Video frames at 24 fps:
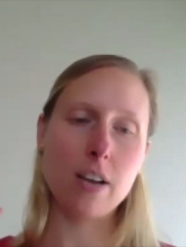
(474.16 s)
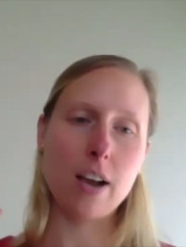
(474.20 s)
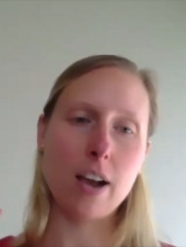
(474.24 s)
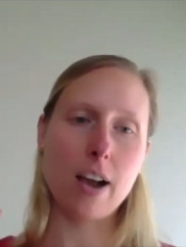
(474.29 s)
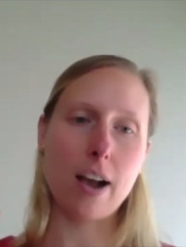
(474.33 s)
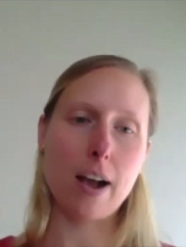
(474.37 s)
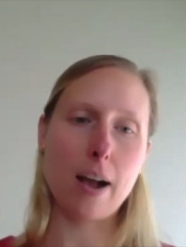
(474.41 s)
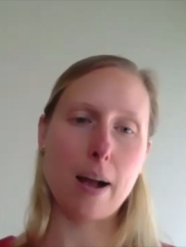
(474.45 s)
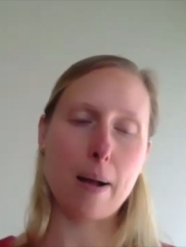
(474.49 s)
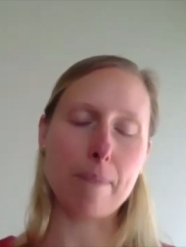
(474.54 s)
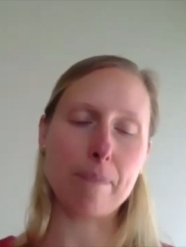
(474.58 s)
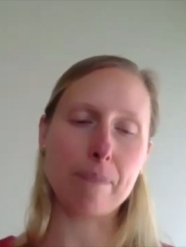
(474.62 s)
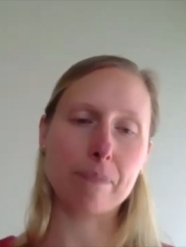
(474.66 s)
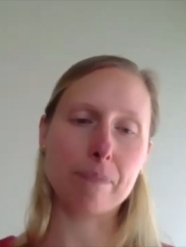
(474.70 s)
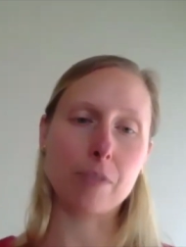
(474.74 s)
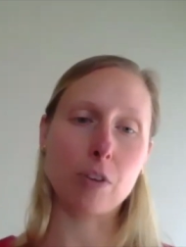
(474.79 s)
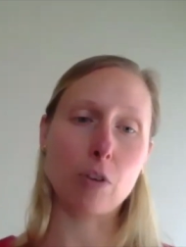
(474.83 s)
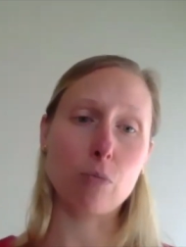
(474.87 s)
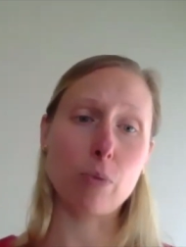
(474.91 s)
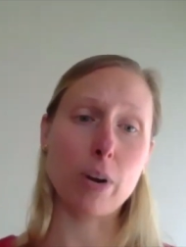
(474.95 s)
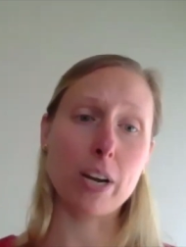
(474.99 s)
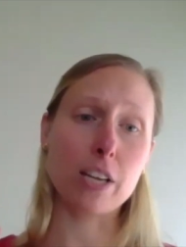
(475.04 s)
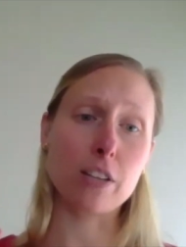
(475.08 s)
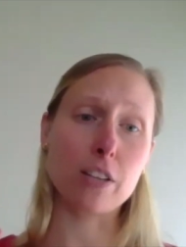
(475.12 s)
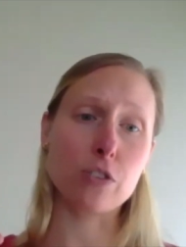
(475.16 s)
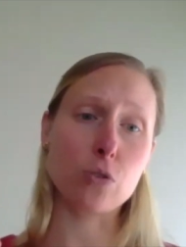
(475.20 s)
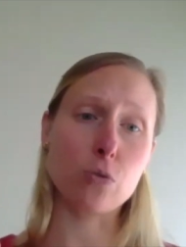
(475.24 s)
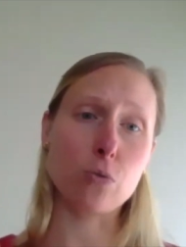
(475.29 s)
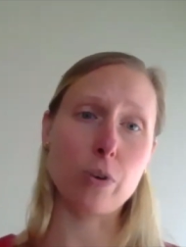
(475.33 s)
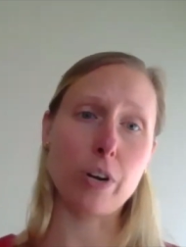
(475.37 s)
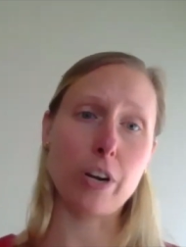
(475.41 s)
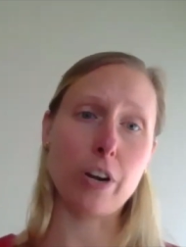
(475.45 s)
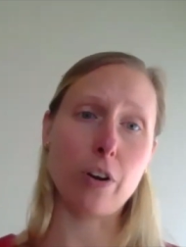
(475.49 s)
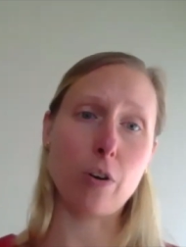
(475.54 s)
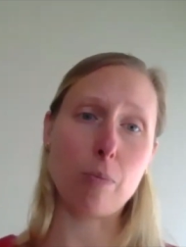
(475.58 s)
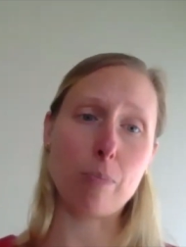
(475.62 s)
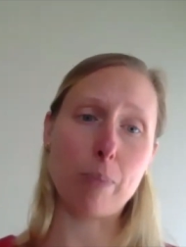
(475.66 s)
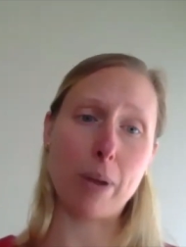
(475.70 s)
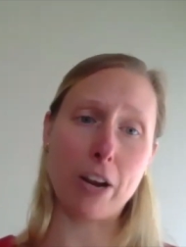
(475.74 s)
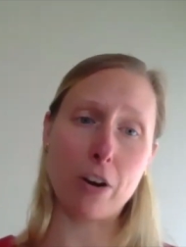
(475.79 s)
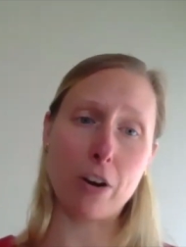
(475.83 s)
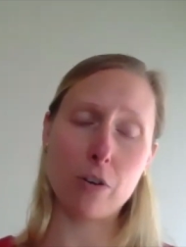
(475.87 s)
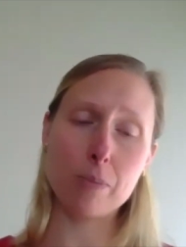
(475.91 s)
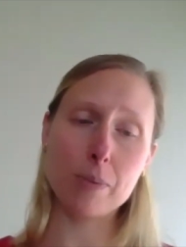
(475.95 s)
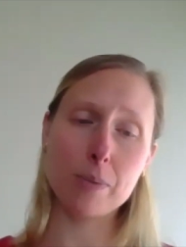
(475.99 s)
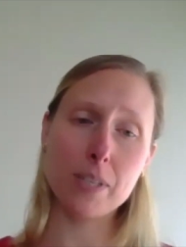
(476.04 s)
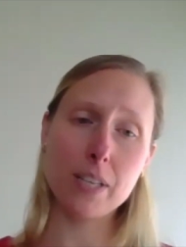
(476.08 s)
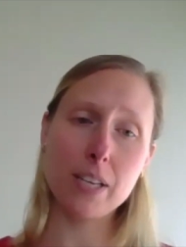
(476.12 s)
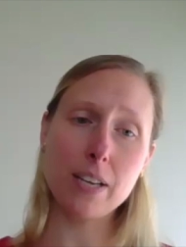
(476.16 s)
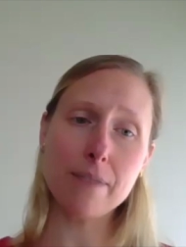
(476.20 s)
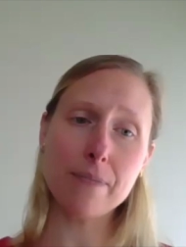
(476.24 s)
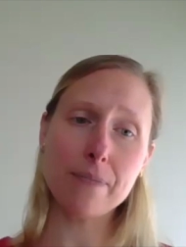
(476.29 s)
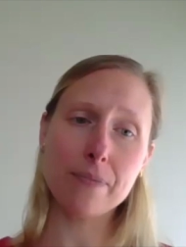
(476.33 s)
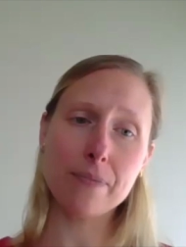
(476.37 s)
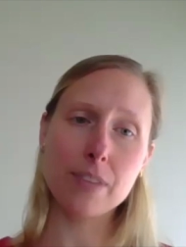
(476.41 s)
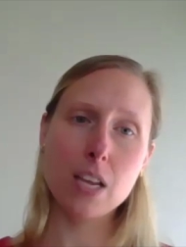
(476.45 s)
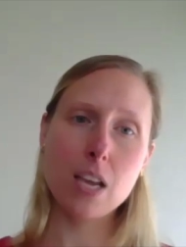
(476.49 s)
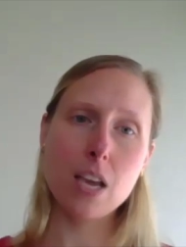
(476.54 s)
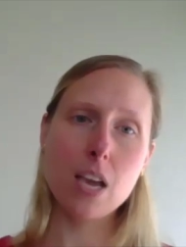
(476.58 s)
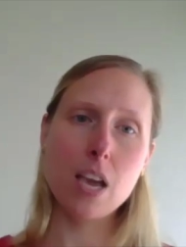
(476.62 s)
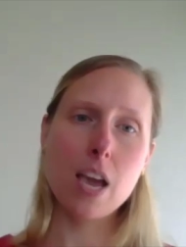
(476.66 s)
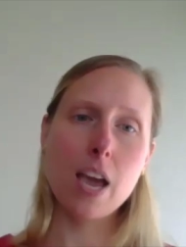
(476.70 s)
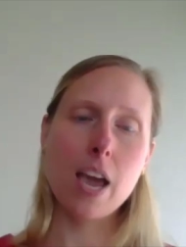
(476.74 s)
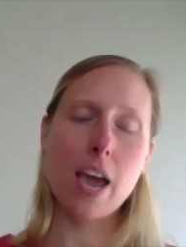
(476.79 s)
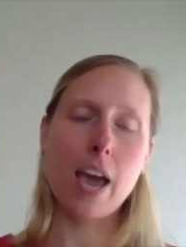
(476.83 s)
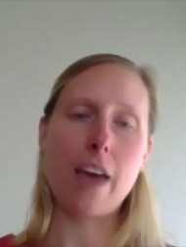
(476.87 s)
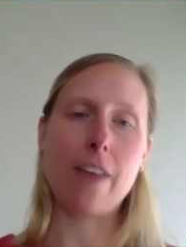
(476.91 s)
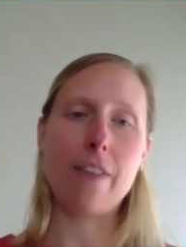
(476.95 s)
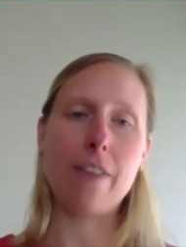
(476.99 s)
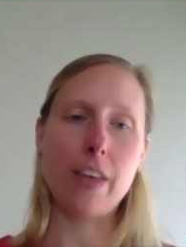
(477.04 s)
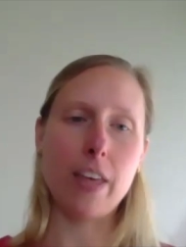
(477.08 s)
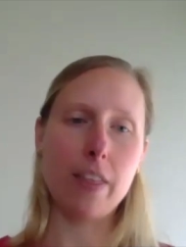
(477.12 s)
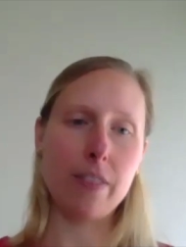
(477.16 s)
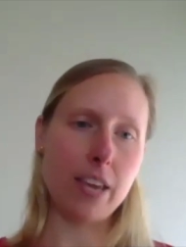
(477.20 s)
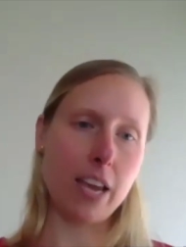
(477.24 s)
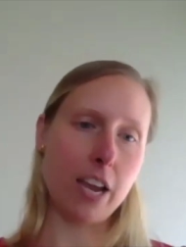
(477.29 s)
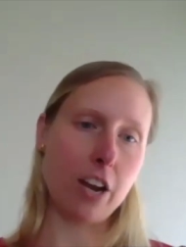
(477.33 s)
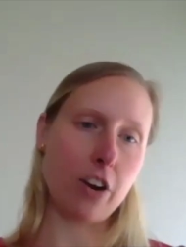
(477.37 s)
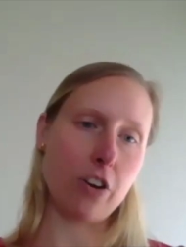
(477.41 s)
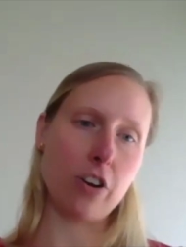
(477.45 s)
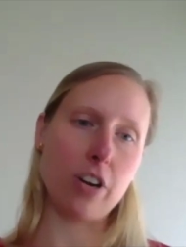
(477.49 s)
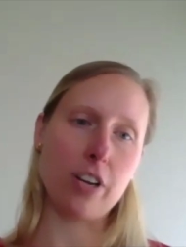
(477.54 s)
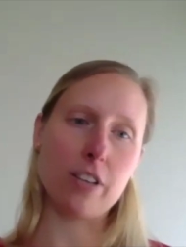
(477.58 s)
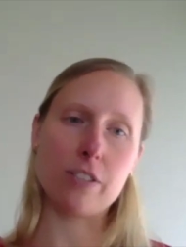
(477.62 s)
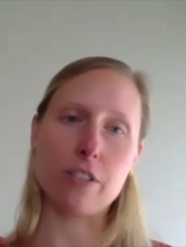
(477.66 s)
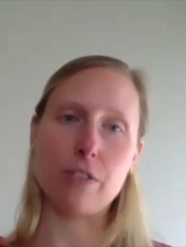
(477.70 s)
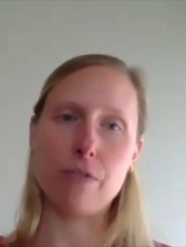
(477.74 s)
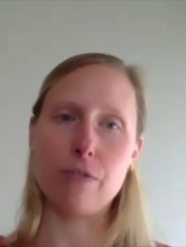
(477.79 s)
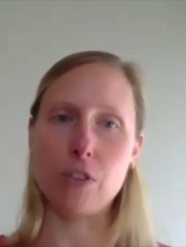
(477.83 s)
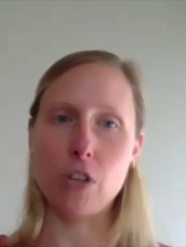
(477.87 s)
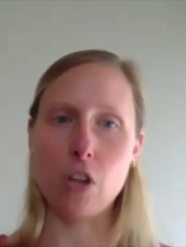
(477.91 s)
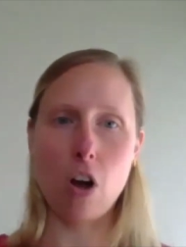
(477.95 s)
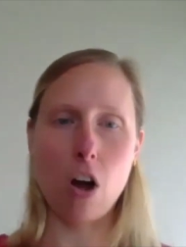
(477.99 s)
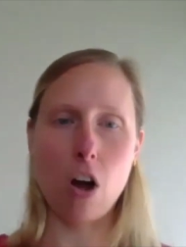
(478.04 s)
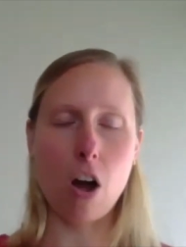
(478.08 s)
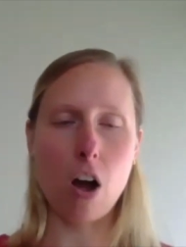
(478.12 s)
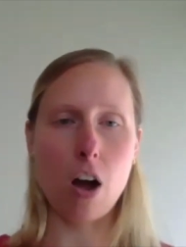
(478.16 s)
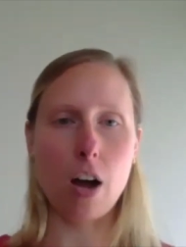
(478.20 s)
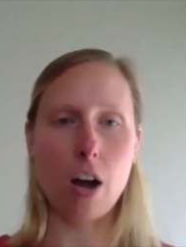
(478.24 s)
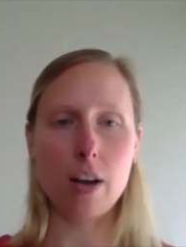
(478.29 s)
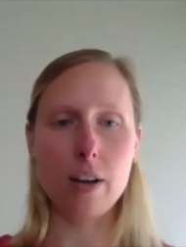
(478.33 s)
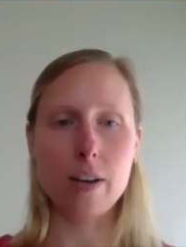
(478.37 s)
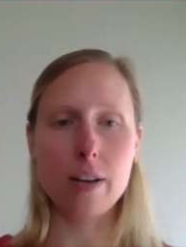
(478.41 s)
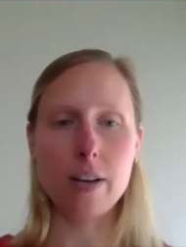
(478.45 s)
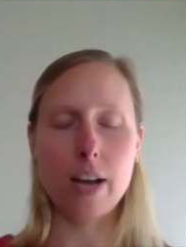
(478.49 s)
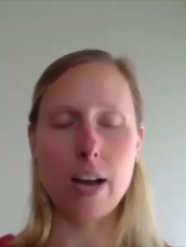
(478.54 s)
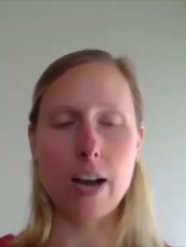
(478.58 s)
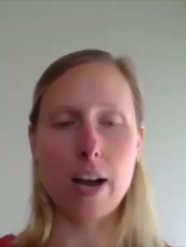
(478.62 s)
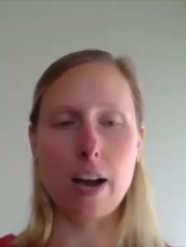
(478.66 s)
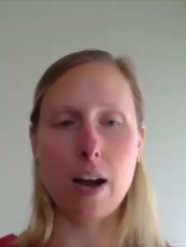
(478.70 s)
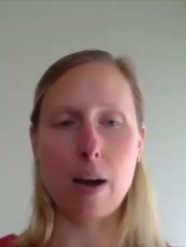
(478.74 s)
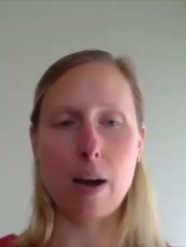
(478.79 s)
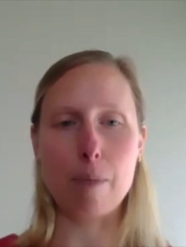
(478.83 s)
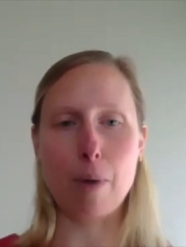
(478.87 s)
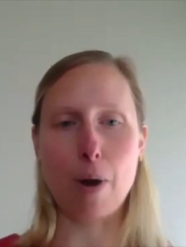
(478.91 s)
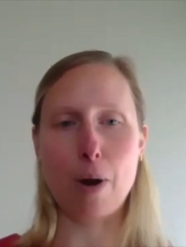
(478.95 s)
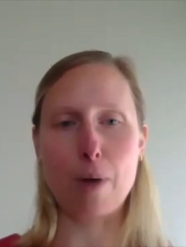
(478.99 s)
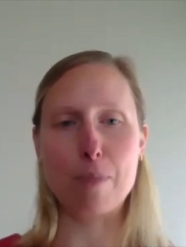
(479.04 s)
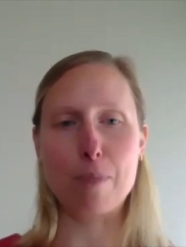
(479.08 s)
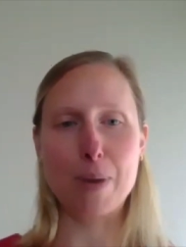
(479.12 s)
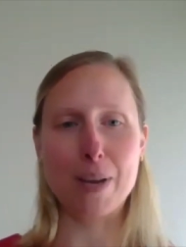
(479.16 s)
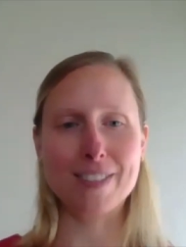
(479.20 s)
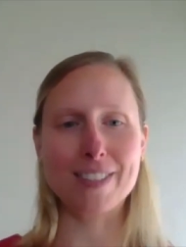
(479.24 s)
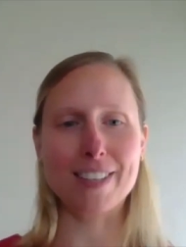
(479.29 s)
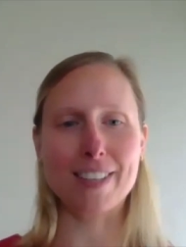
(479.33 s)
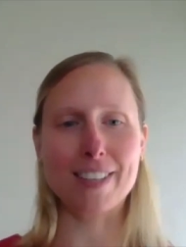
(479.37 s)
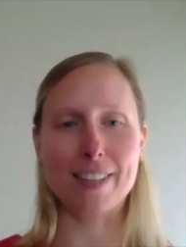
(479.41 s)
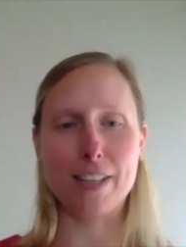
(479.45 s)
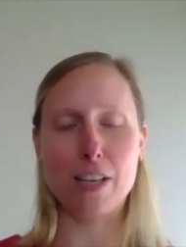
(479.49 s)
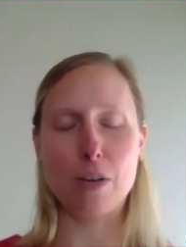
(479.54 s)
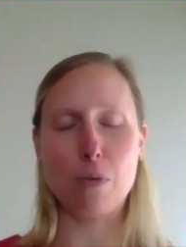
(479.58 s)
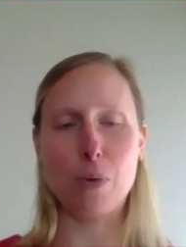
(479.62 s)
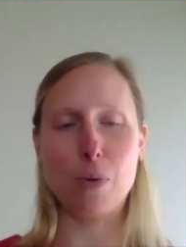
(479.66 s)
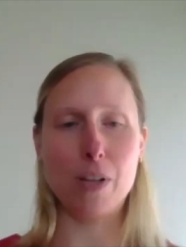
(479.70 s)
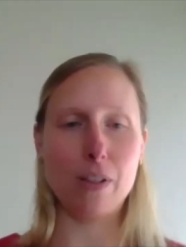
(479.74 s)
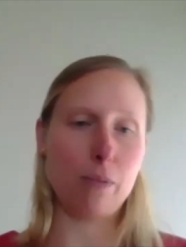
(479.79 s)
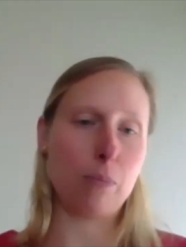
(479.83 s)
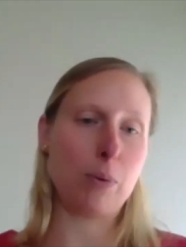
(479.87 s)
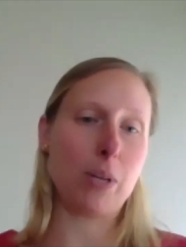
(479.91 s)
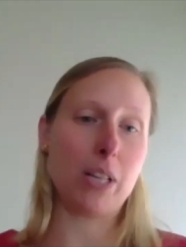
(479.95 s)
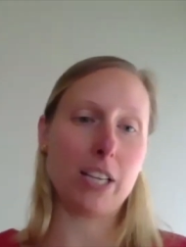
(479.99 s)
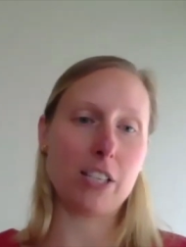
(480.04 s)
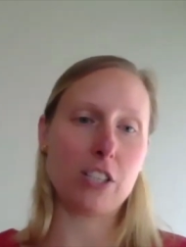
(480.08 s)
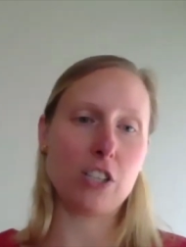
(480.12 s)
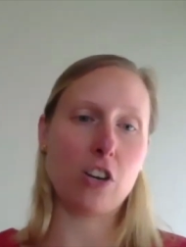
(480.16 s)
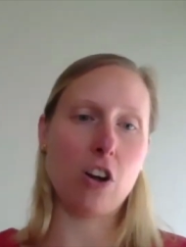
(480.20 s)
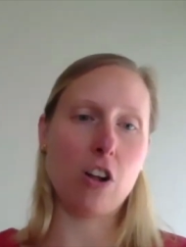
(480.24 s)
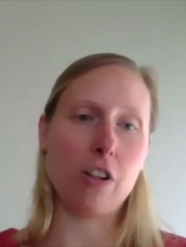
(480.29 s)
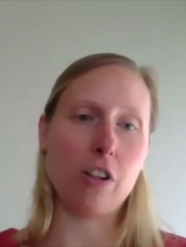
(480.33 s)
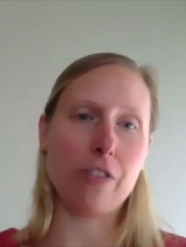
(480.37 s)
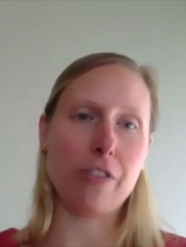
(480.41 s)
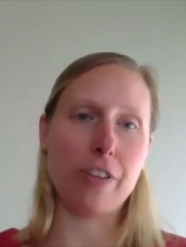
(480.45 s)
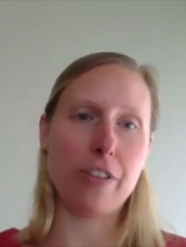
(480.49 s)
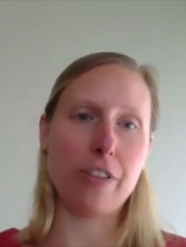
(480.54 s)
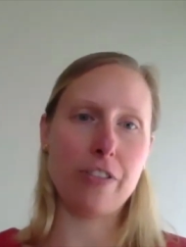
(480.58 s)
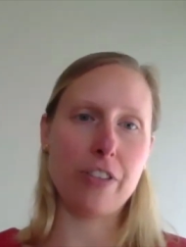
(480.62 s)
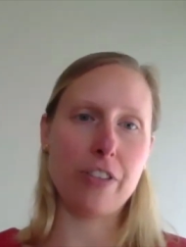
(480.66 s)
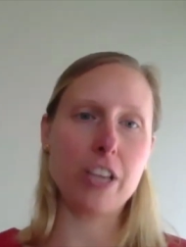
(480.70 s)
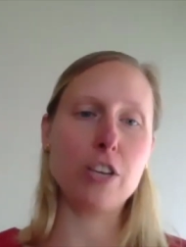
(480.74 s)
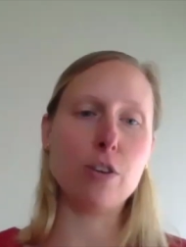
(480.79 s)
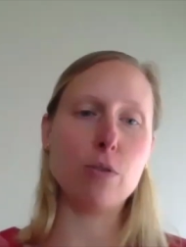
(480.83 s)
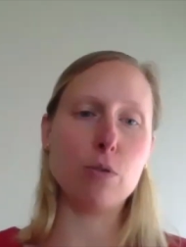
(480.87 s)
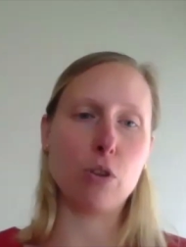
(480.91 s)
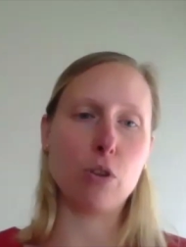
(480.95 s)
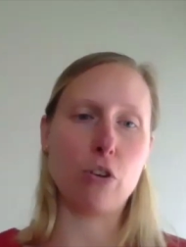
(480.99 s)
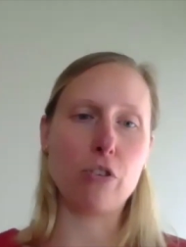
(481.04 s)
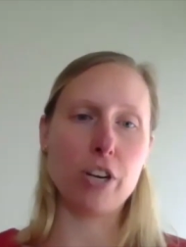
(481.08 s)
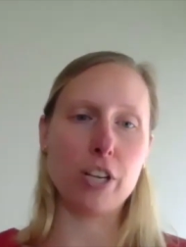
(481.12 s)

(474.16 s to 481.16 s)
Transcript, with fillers: um, regulatory, or bankruptcy. And then the areas of law um, are basically, we, we like to call it the thing you learned